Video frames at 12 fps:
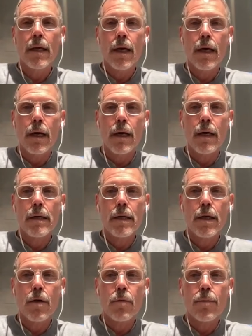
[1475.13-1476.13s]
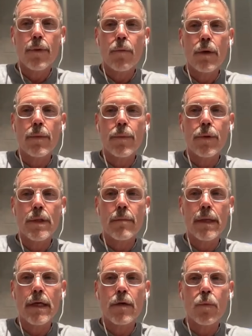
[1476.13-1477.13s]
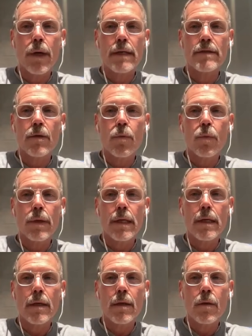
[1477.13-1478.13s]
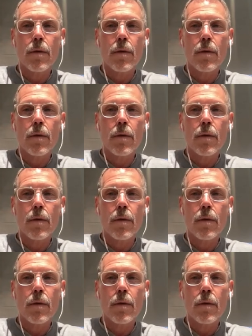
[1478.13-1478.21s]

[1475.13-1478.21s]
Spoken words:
but we would put them in ways that we